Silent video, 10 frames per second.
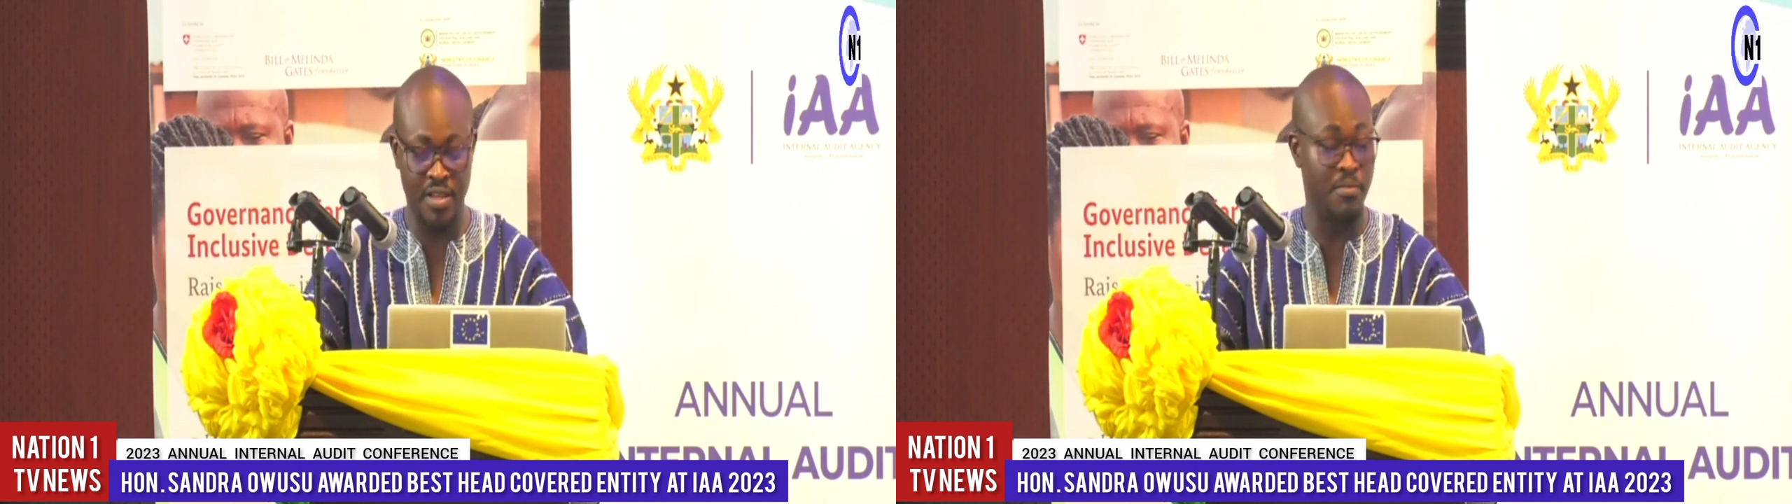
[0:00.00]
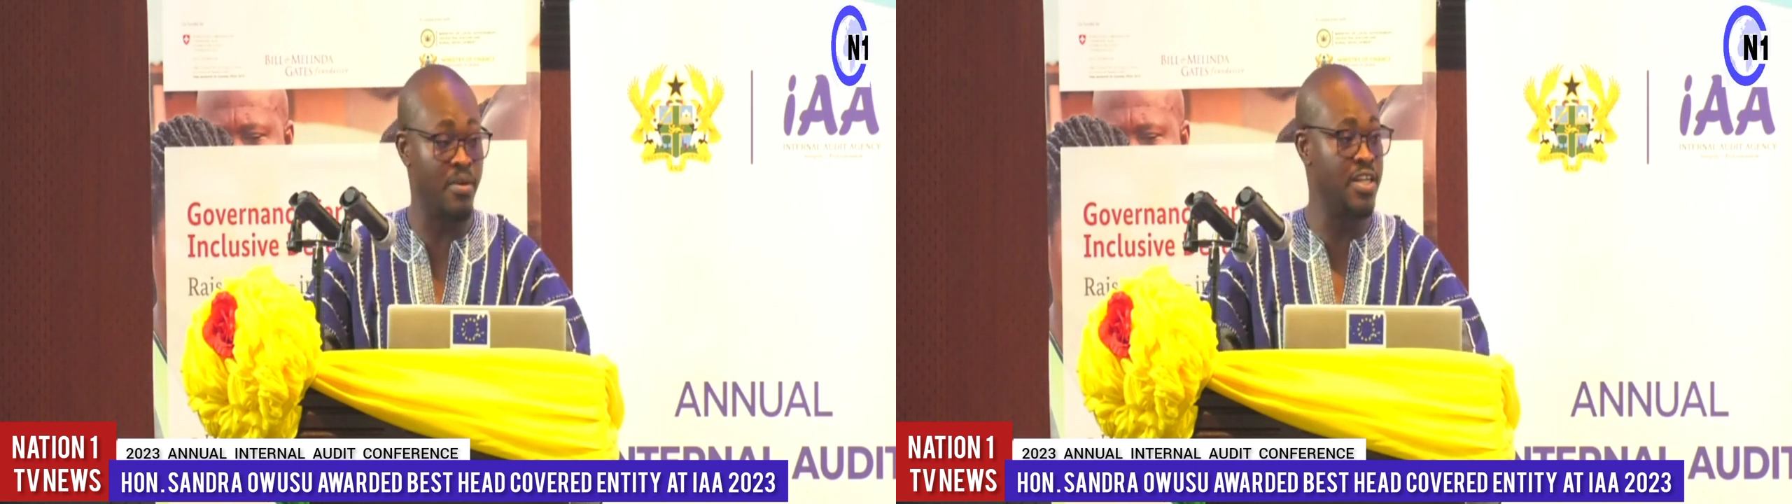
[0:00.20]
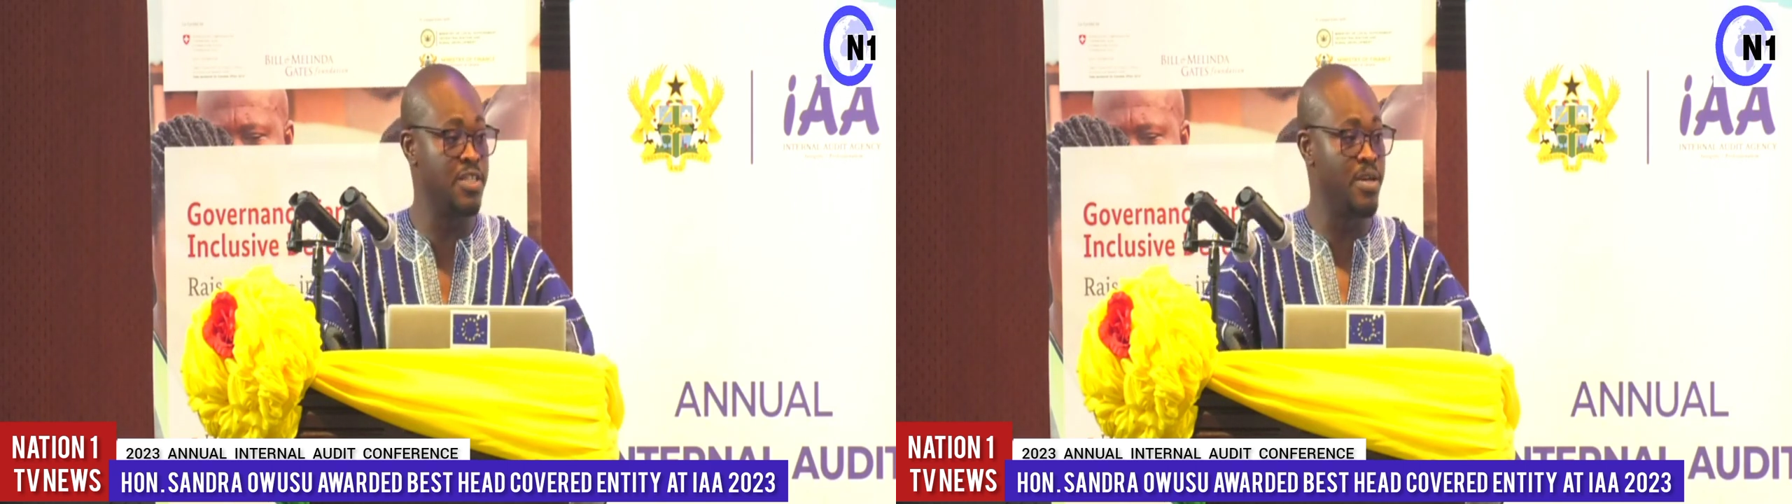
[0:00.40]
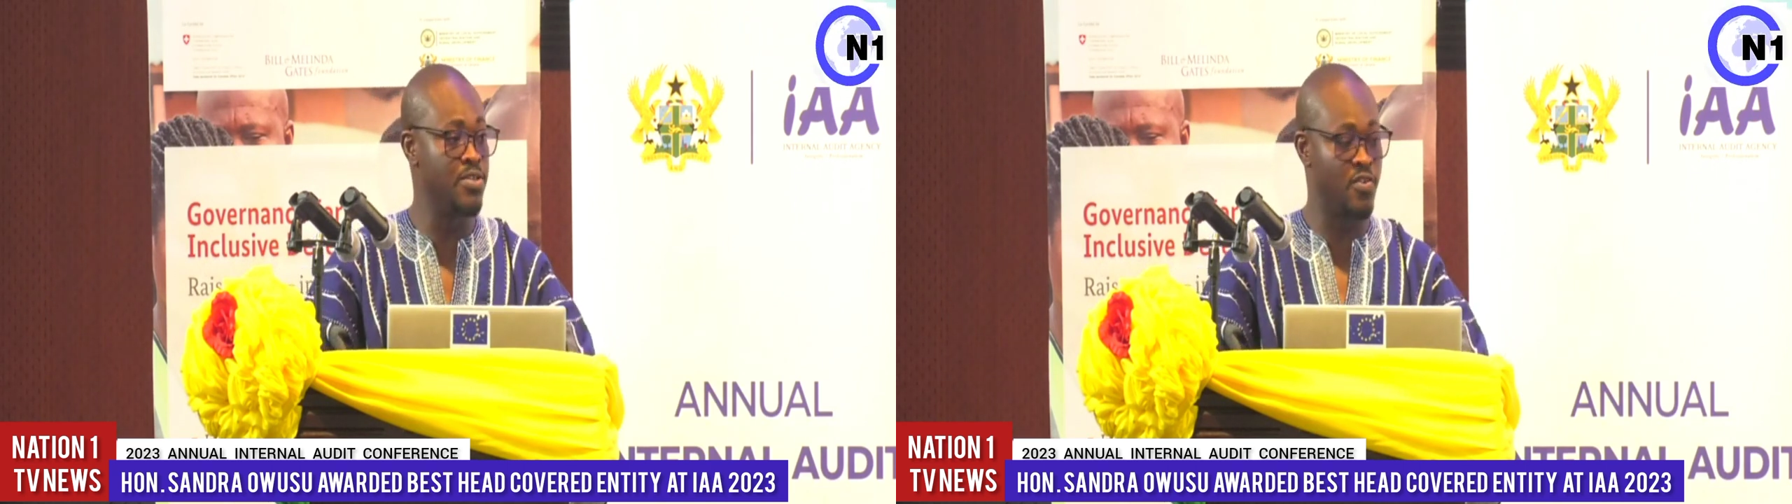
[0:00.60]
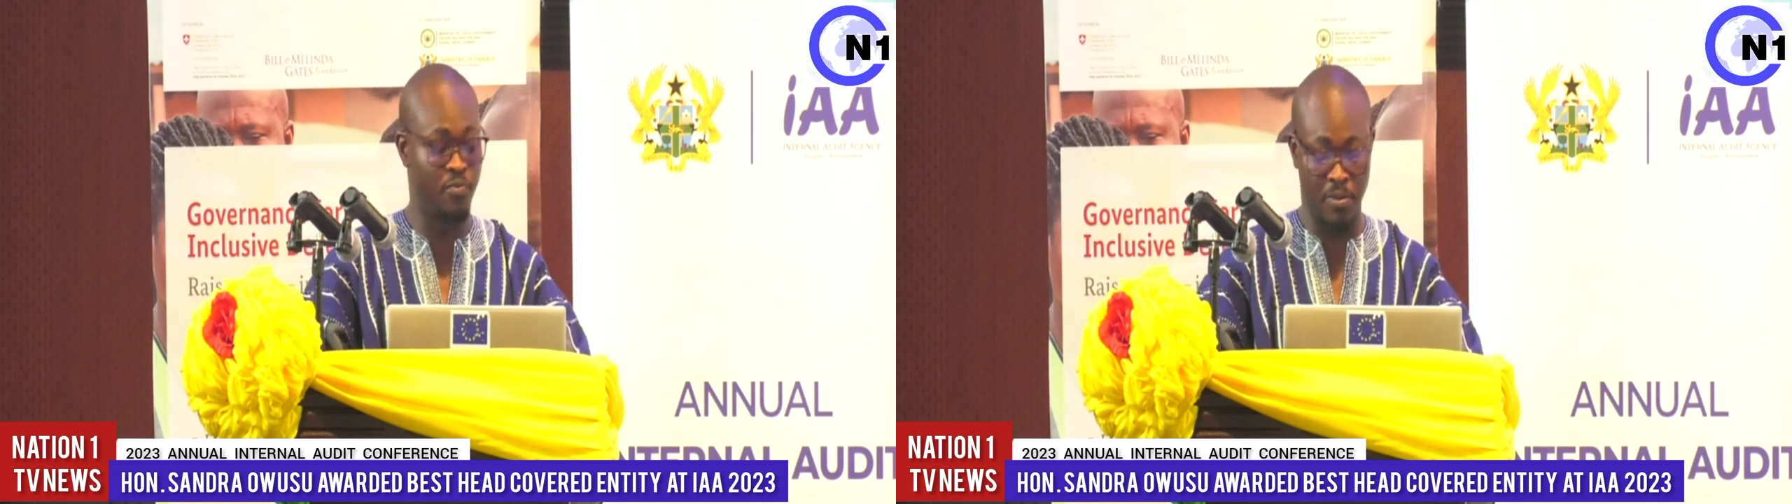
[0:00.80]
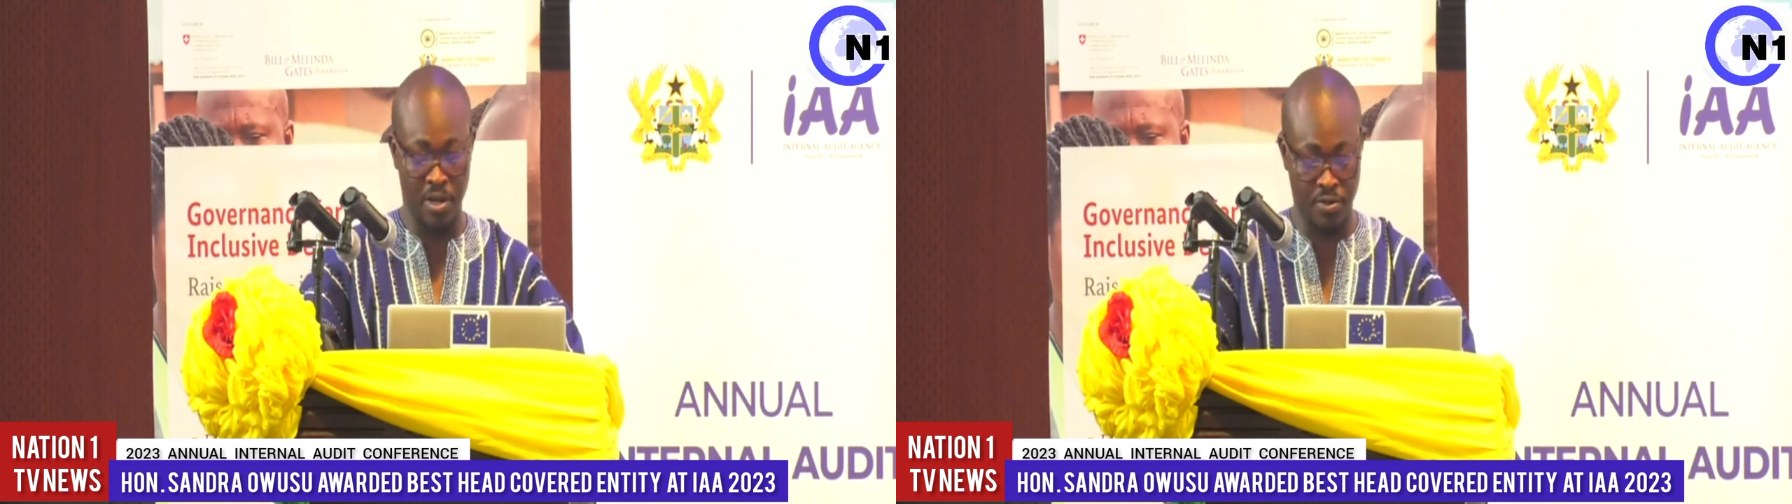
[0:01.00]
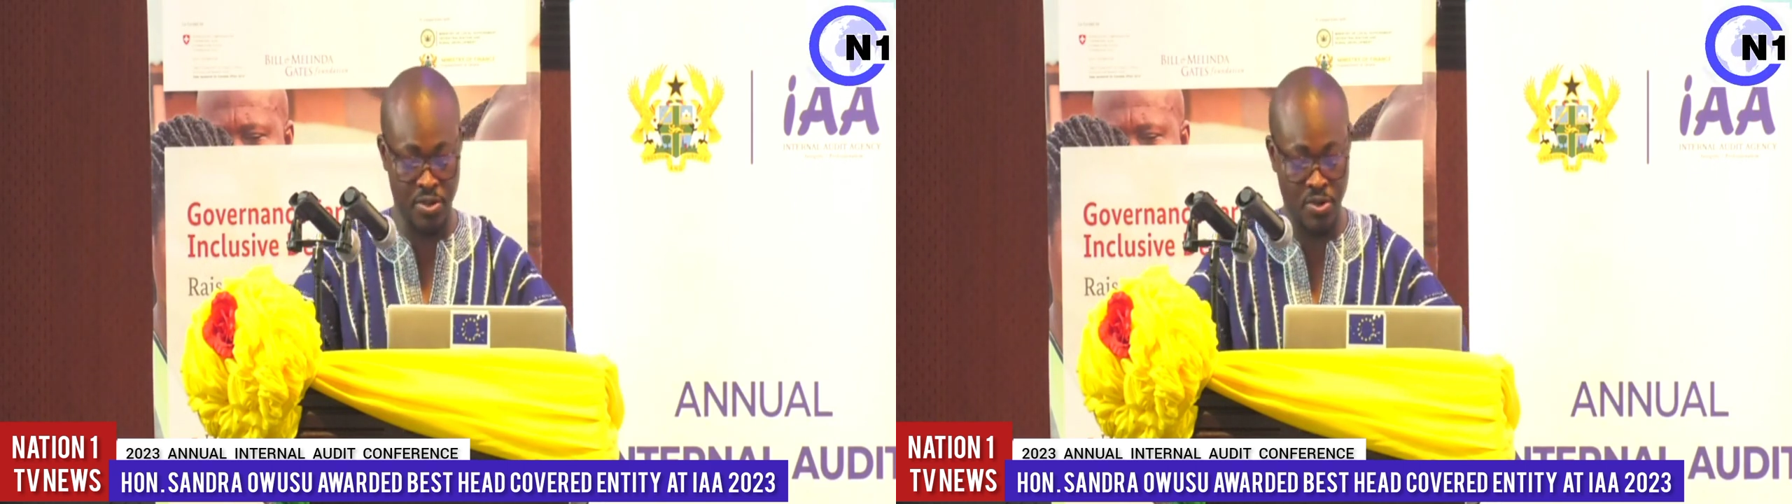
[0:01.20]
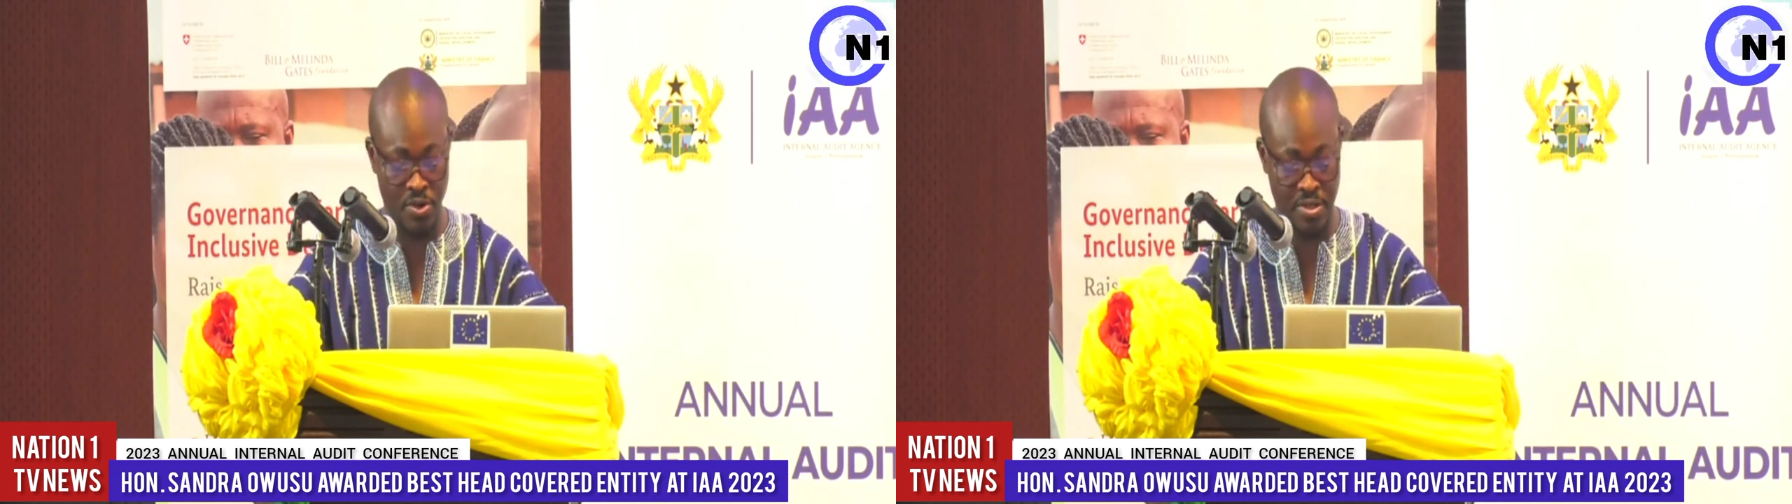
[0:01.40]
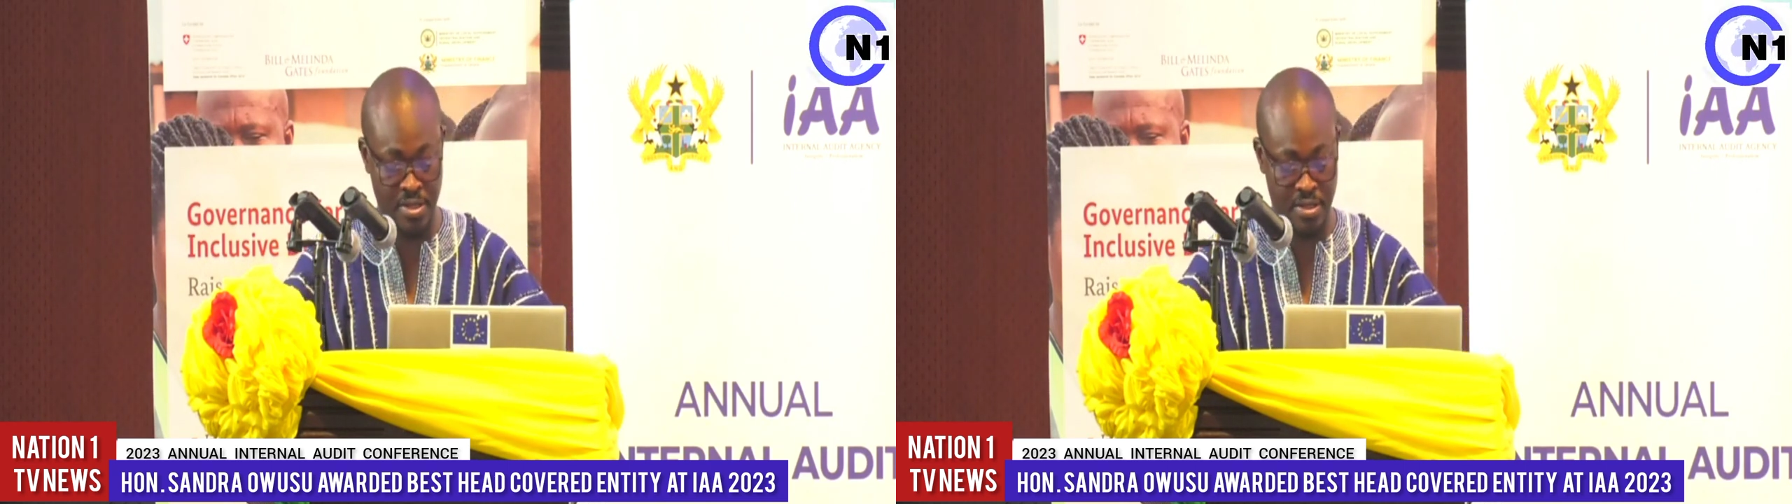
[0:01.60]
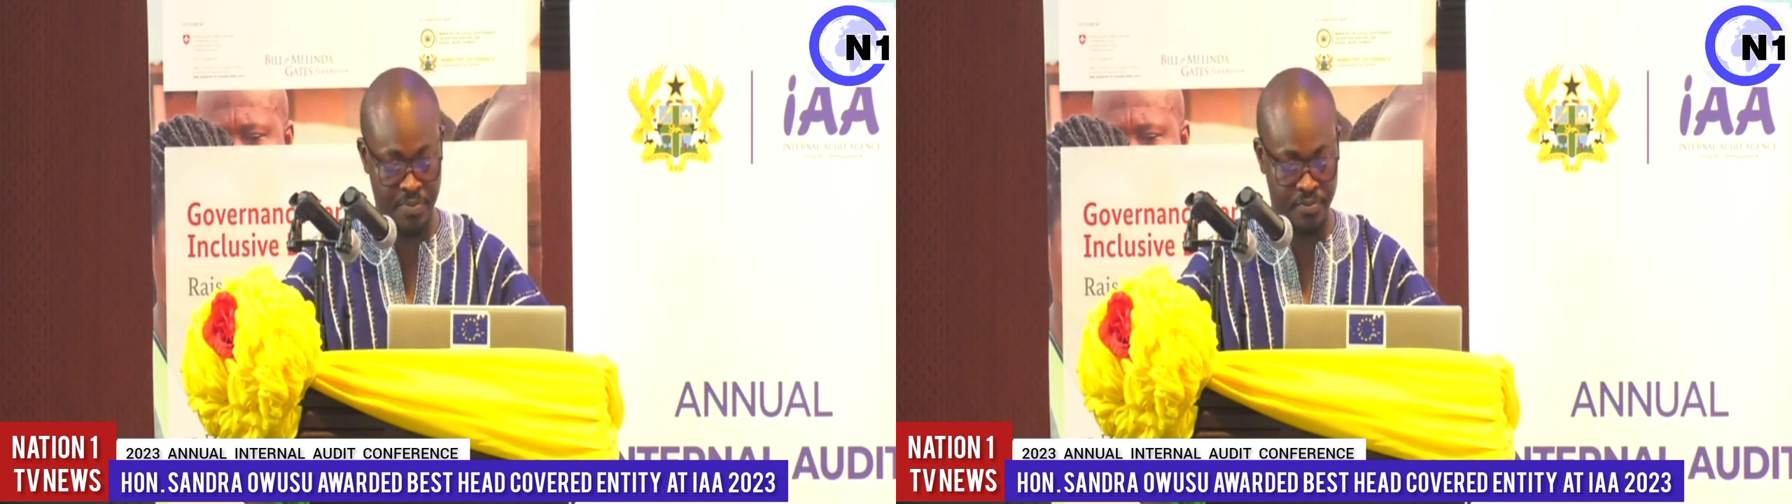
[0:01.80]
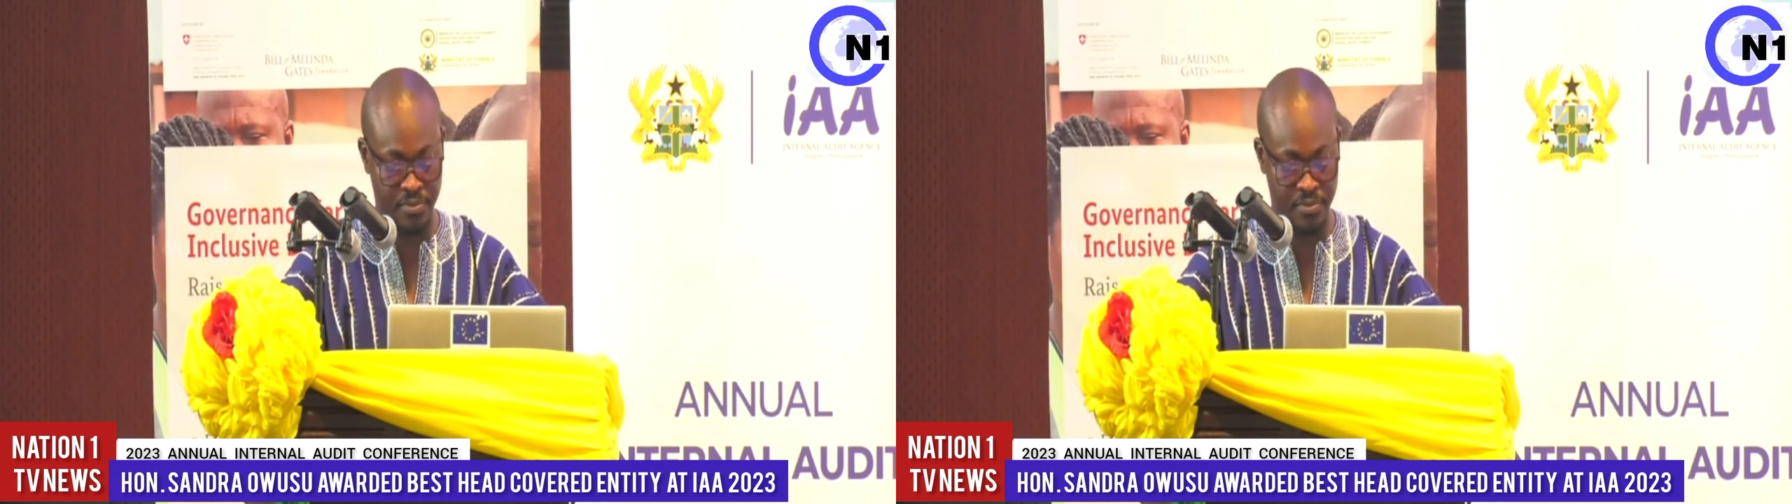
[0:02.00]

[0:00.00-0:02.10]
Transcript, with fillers: in the management of public resources.